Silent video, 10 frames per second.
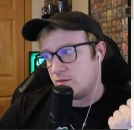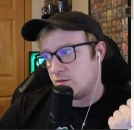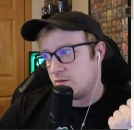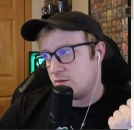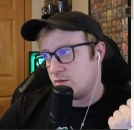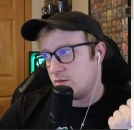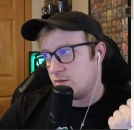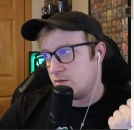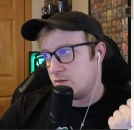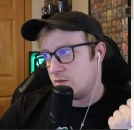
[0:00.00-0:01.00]

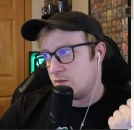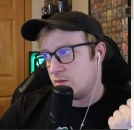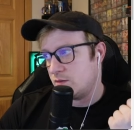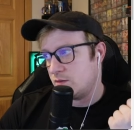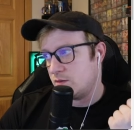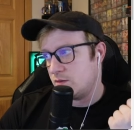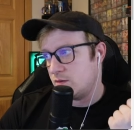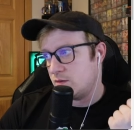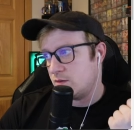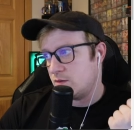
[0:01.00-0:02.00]

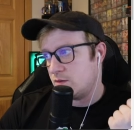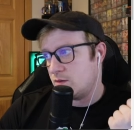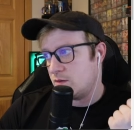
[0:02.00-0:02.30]
Nobody speaks.